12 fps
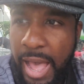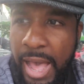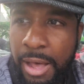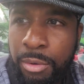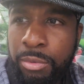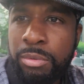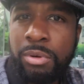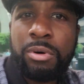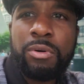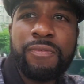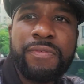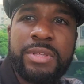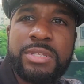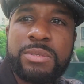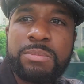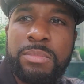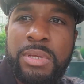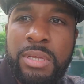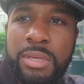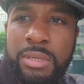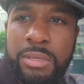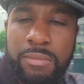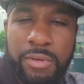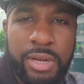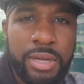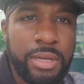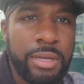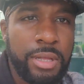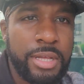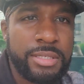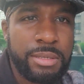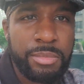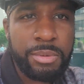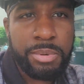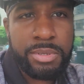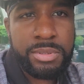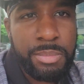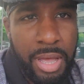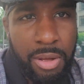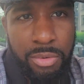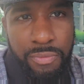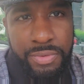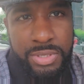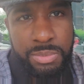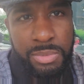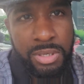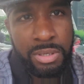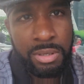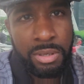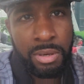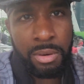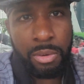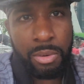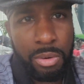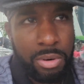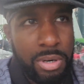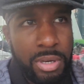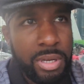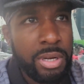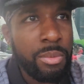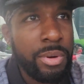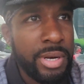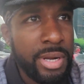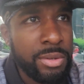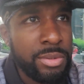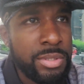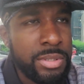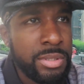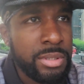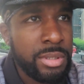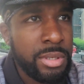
I don't know if it's me, right? I said me personally, but I don't know if it's me or anyone else.